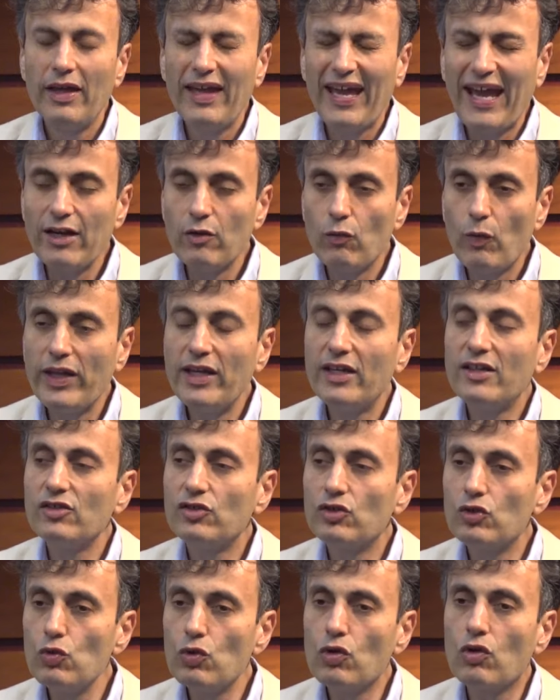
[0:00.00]
And when it
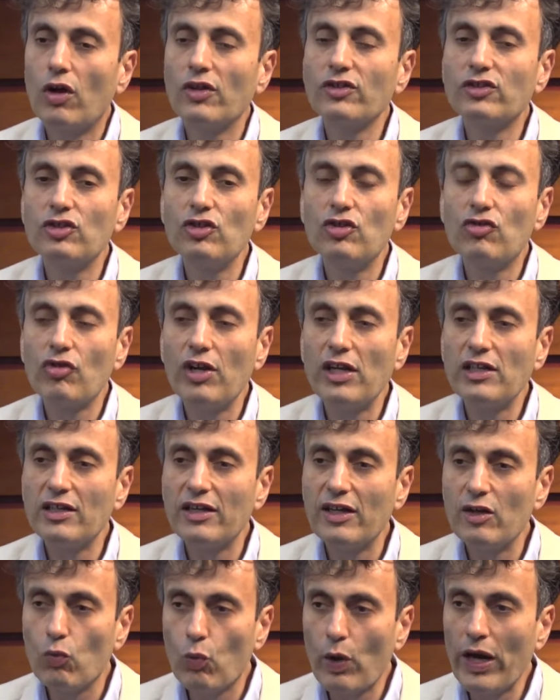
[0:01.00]
is too
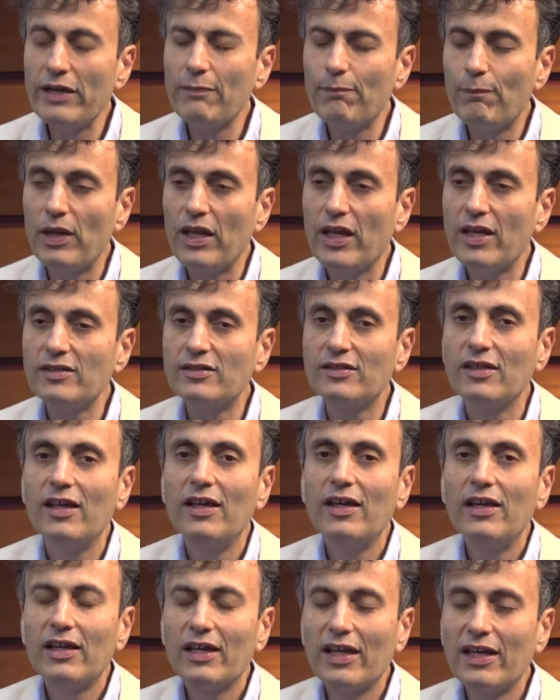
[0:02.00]
concentrated in one place,
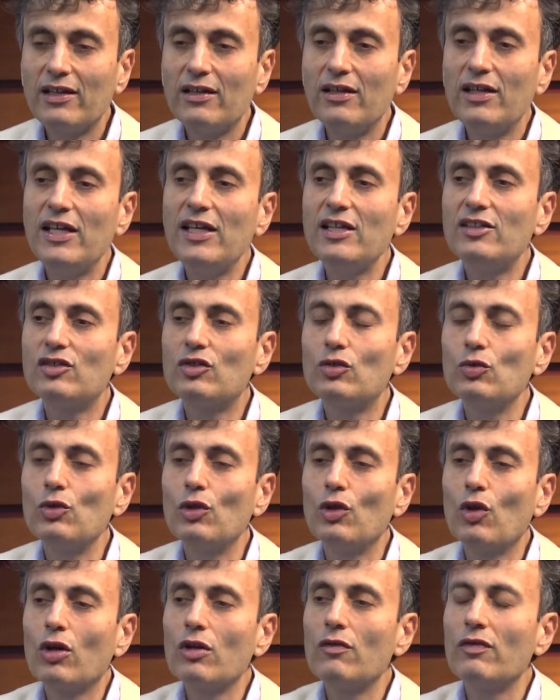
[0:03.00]
it leads to
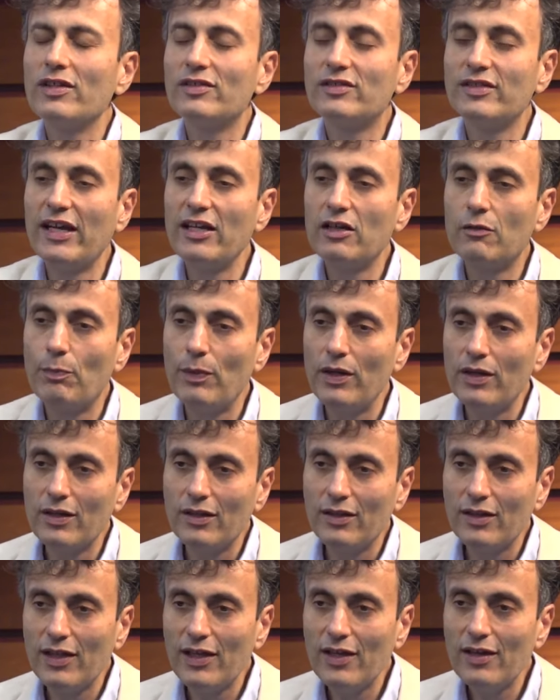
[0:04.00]
a lot of resentment
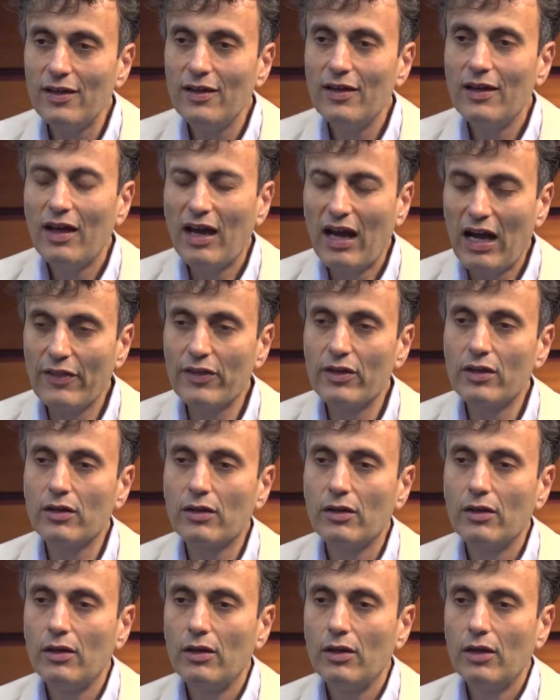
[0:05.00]
in the
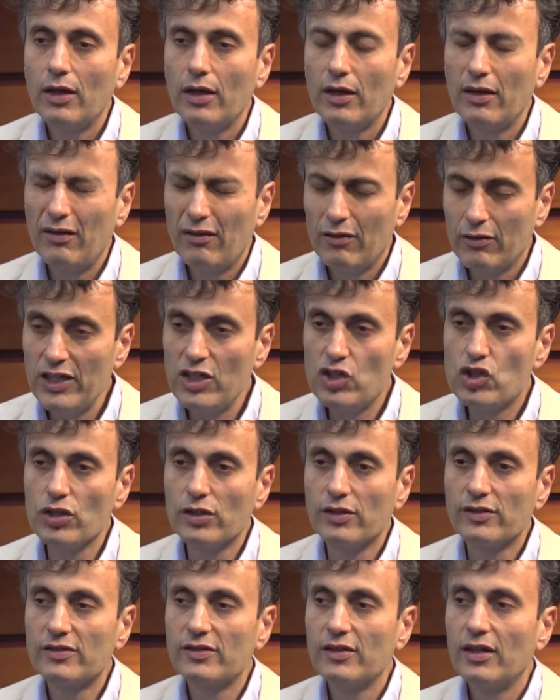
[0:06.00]
other
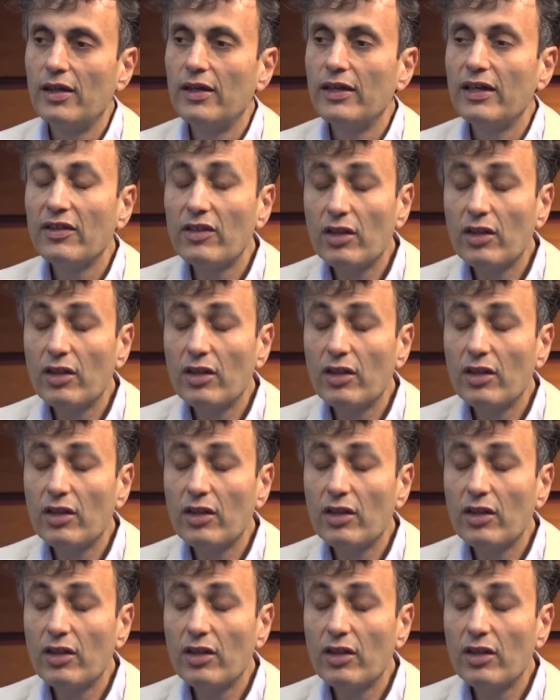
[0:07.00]
regions.